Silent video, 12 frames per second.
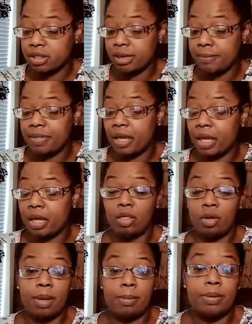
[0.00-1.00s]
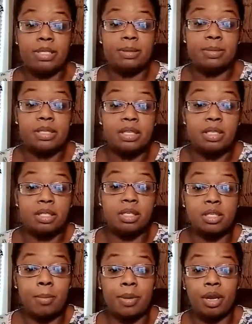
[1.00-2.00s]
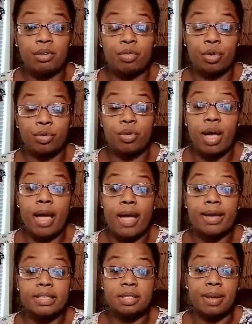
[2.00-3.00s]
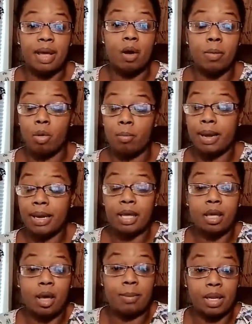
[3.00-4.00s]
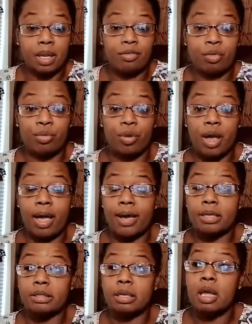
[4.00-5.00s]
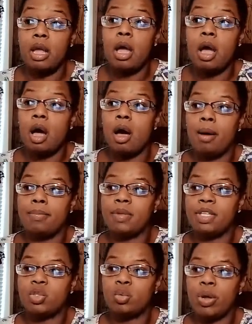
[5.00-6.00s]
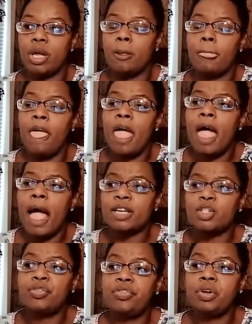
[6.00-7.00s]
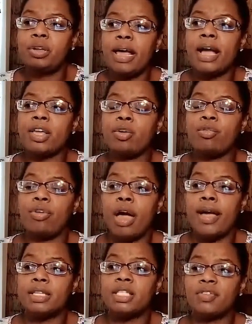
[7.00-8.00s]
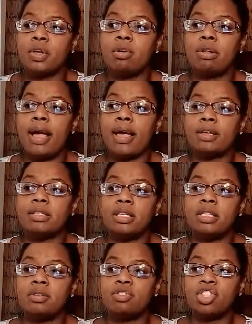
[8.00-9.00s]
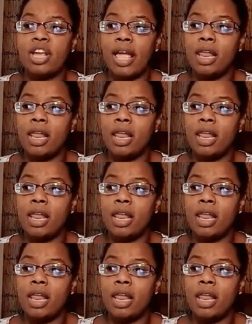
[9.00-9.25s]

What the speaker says: There may be some assistance coming in for you guys, some help or money coming in for you guys this week. I do feel like you guys feel like a sense of challenge.